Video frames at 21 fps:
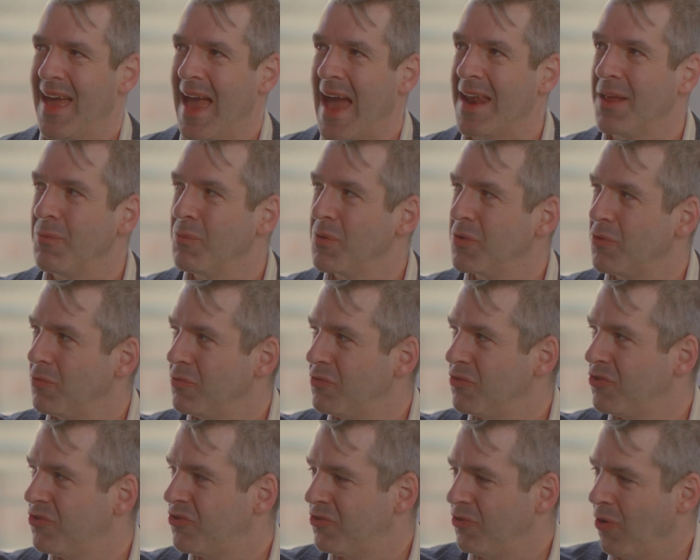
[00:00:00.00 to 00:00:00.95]
and it would
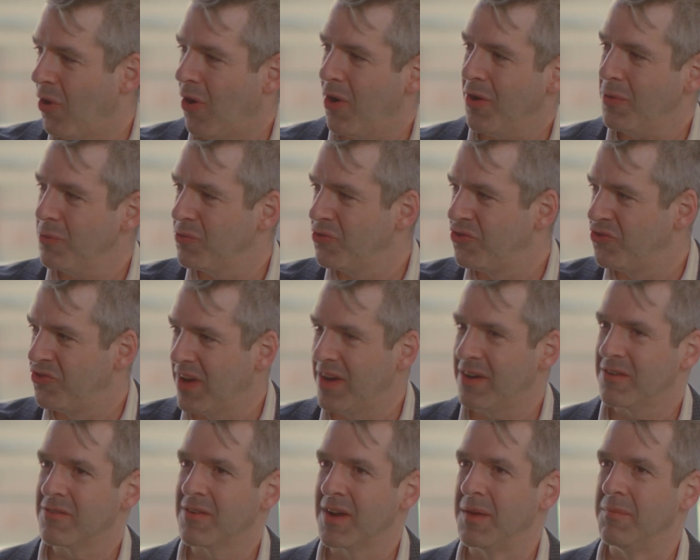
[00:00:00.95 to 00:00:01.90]

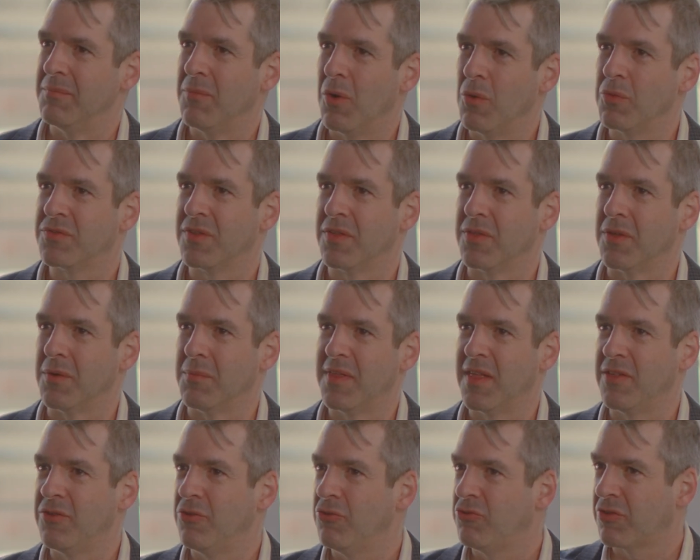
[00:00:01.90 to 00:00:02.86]
auto-generate most of them, and
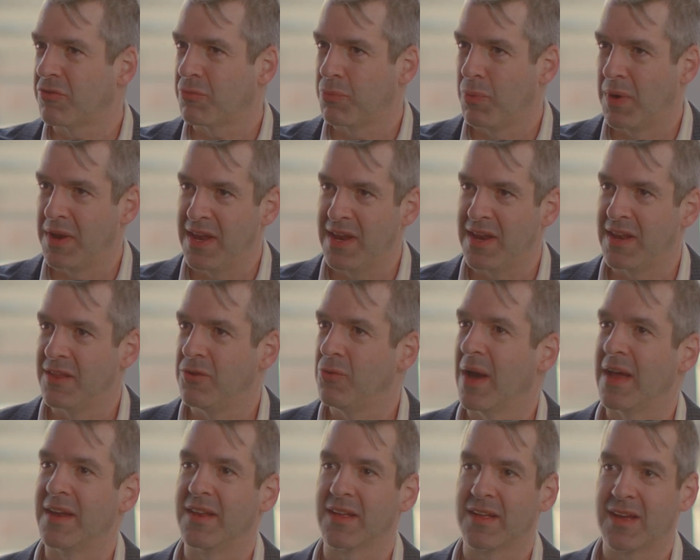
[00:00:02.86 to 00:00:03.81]
then you just went in and you
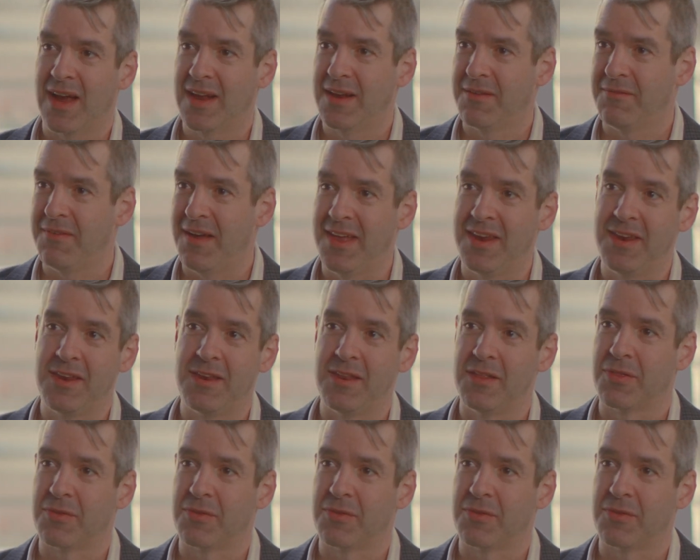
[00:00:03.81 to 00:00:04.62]
had to kind of edit it